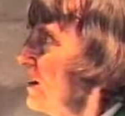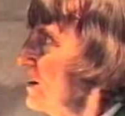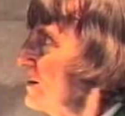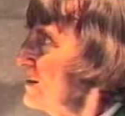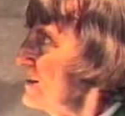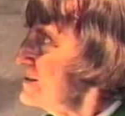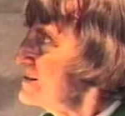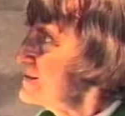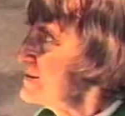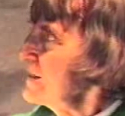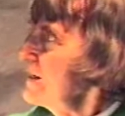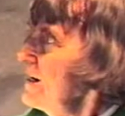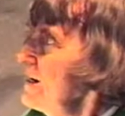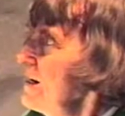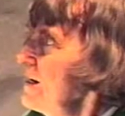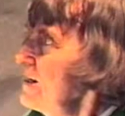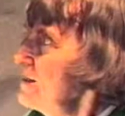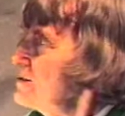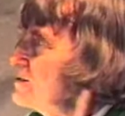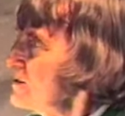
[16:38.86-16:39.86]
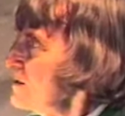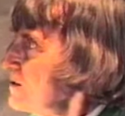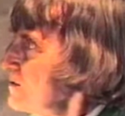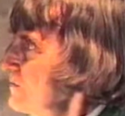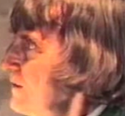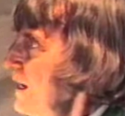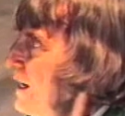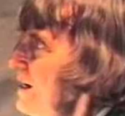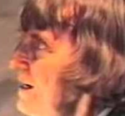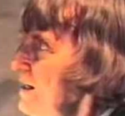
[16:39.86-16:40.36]
the seeds, the
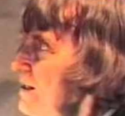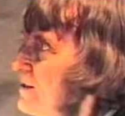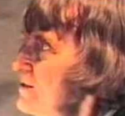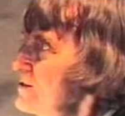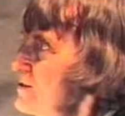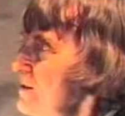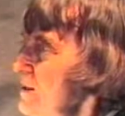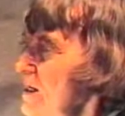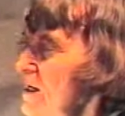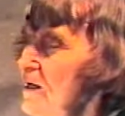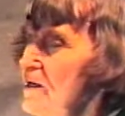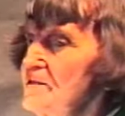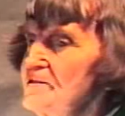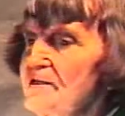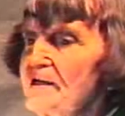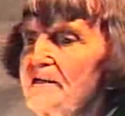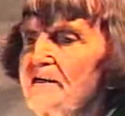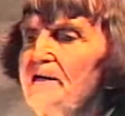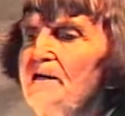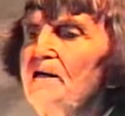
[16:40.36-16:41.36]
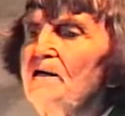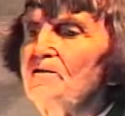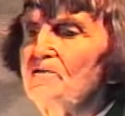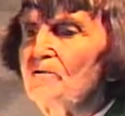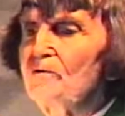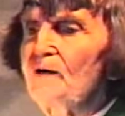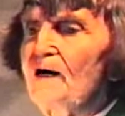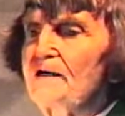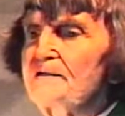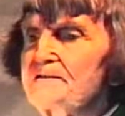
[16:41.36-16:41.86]
grains is the key
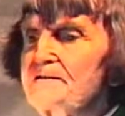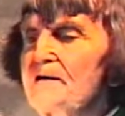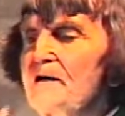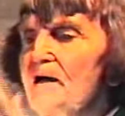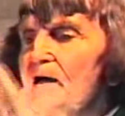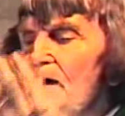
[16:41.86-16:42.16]
to us,